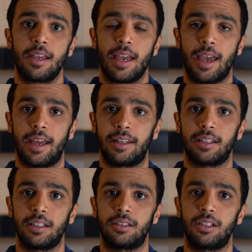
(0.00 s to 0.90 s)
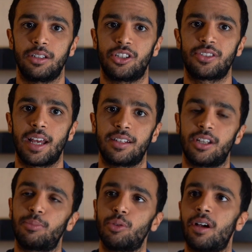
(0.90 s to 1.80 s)
And it just adds
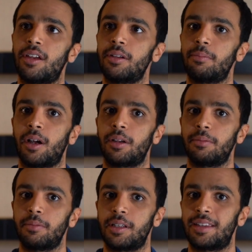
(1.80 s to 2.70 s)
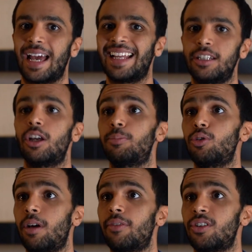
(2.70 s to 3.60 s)
up to it added up to
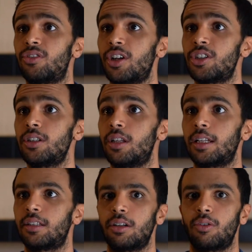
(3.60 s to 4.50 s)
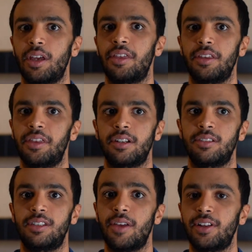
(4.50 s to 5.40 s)
my frustration that, okay,
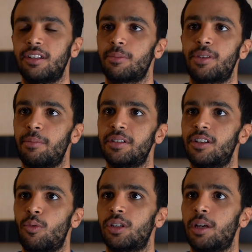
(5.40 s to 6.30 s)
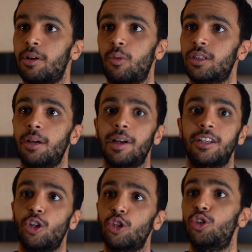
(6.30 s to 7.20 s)
there's definitely something missing. What am I
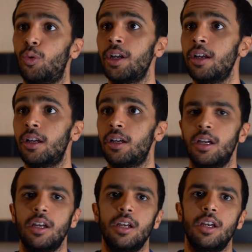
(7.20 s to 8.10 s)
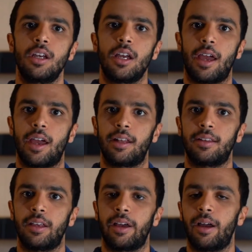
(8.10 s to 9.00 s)
not doing?
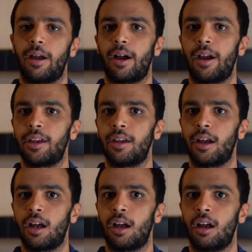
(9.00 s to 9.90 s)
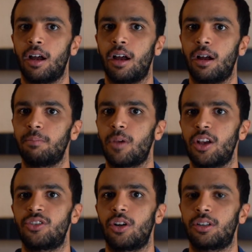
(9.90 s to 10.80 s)
And I
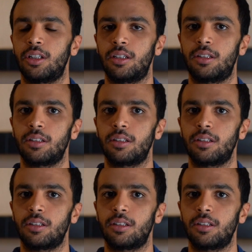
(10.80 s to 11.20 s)
started,